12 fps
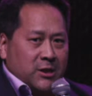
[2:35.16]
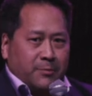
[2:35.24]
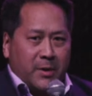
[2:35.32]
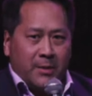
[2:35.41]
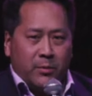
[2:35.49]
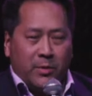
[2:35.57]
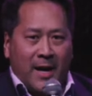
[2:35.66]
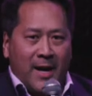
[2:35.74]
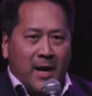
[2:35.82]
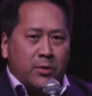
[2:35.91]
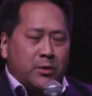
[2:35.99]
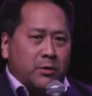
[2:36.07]
to experiment with
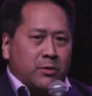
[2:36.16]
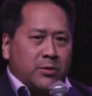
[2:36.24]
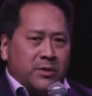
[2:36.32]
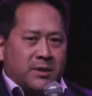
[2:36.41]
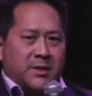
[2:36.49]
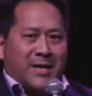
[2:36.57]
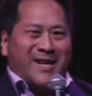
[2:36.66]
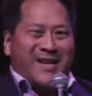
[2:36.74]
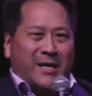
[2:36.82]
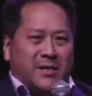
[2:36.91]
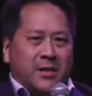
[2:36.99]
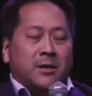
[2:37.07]
how do you use these
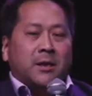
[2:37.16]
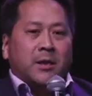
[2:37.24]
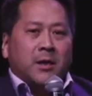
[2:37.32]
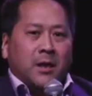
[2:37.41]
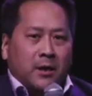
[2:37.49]
connected